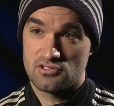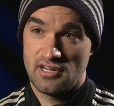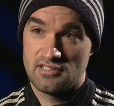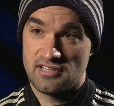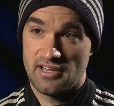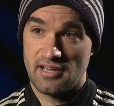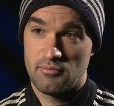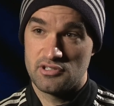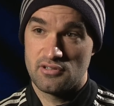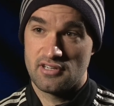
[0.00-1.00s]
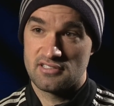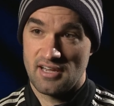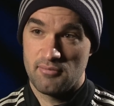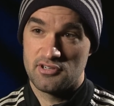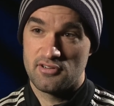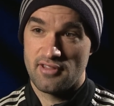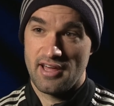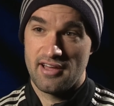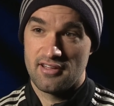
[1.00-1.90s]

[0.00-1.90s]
trying to say, can we do this, can we do that?